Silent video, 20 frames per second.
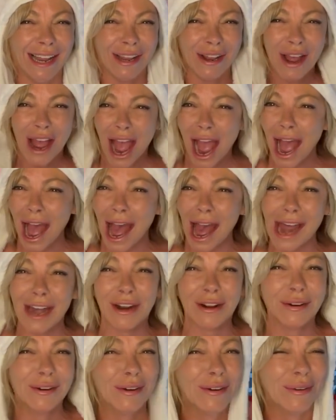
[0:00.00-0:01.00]
I
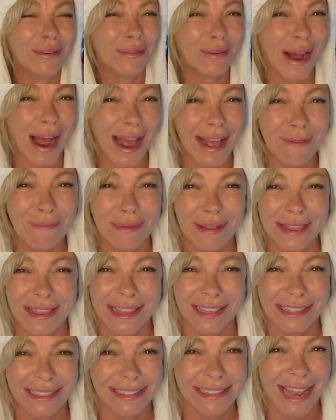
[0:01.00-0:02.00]
don't know why, but
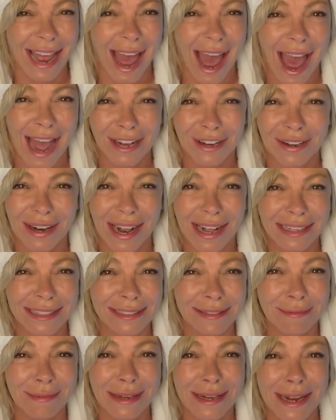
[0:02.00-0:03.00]
this hat
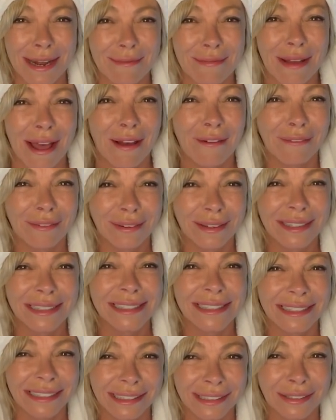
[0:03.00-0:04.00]
cracks me up every
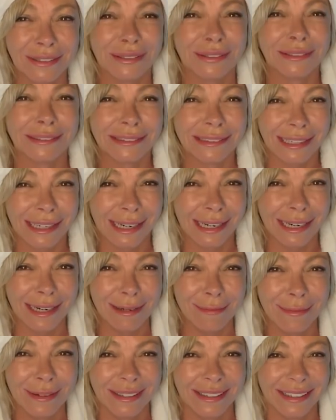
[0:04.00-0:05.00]
single
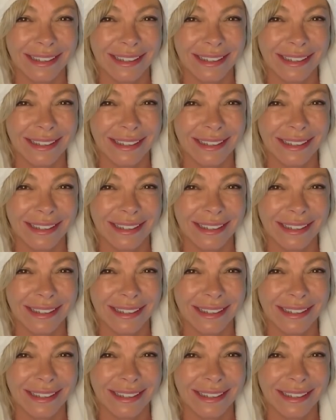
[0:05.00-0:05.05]
time.